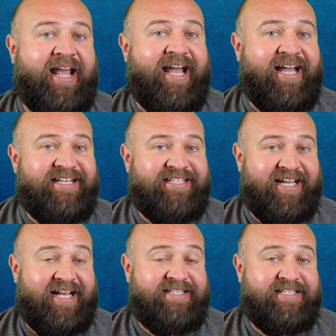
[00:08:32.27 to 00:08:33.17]

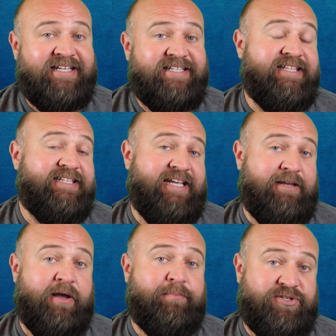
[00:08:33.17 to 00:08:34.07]
access to the
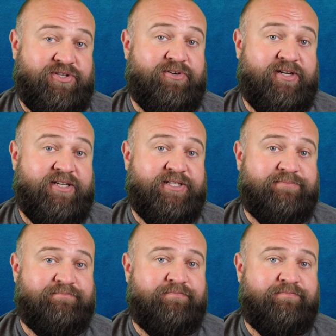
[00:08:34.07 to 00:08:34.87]
same opportunities.